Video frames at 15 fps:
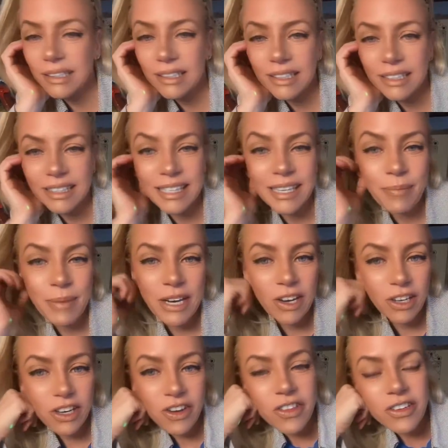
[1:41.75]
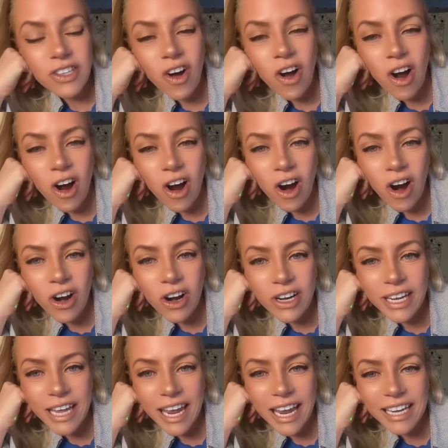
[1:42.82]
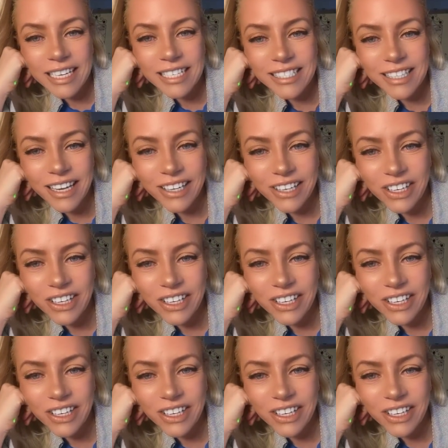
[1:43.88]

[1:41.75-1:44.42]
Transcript: lemon, you know, those hard candies, like,